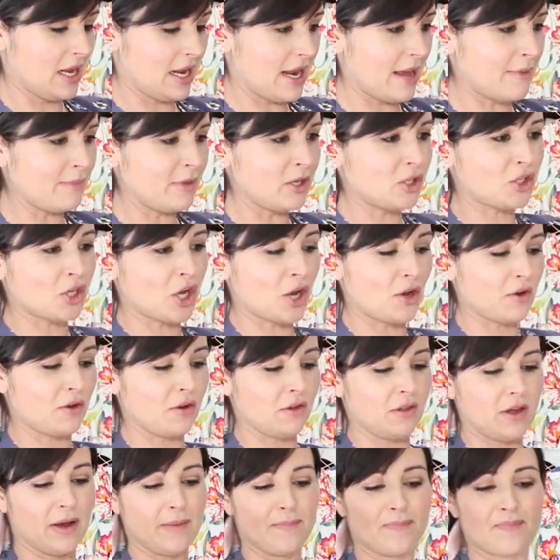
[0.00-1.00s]
Let me show
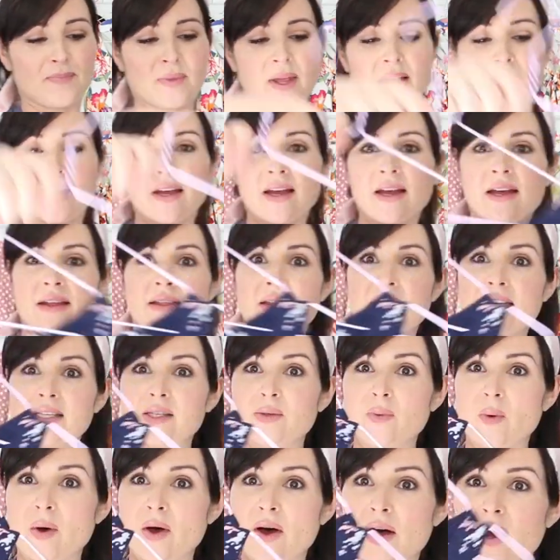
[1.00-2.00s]
you them.
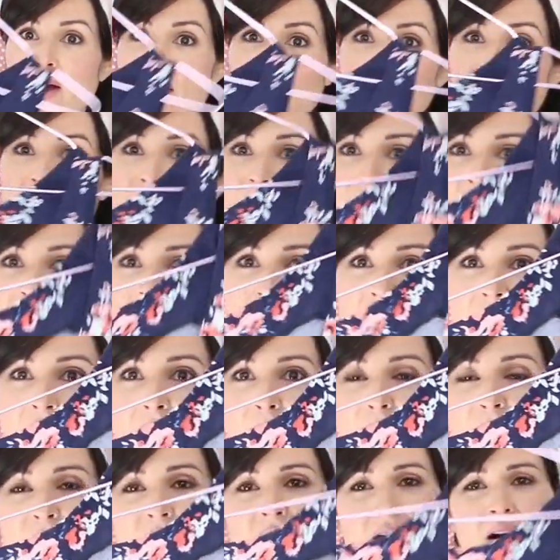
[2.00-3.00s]
This one,
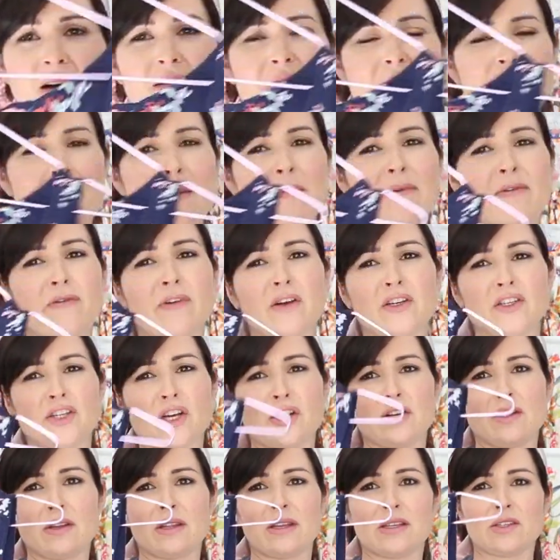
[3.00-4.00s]
I can't remember if I
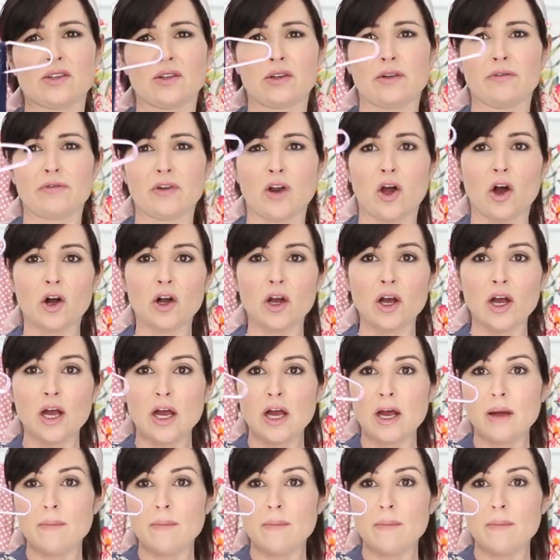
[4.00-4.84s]
showed you this on a vlog,